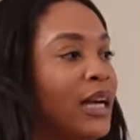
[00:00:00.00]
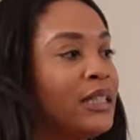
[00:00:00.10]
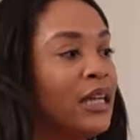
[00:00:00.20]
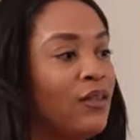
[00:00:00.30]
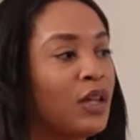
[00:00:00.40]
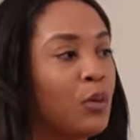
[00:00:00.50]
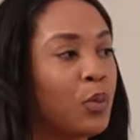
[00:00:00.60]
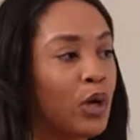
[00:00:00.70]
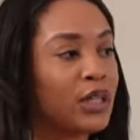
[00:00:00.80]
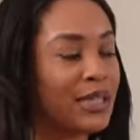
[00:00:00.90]
it's definitely
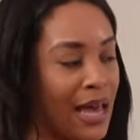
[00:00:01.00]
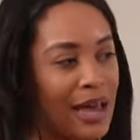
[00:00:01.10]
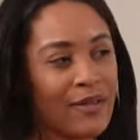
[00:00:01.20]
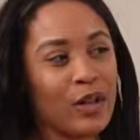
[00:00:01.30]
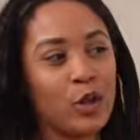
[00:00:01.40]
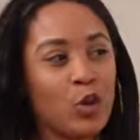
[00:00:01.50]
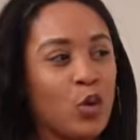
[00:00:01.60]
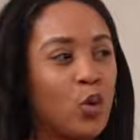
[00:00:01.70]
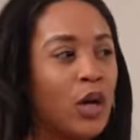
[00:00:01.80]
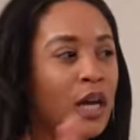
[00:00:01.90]
important to have a
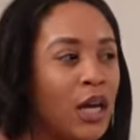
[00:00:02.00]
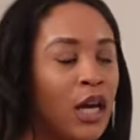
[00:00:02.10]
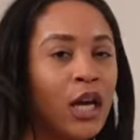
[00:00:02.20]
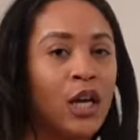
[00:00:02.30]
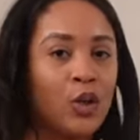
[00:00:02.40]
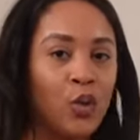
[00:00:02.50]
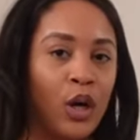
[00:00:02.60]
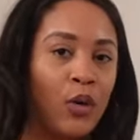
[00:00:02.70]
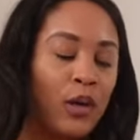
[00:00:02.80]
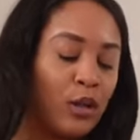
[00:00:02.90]
little, you
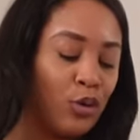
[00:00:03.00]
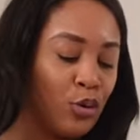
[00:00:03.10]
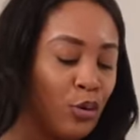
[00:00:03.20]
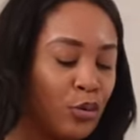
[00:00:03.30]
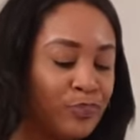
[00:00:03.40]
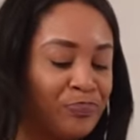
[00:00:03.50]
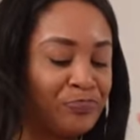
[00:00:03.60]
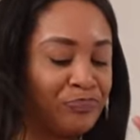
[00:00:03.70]
know, a little,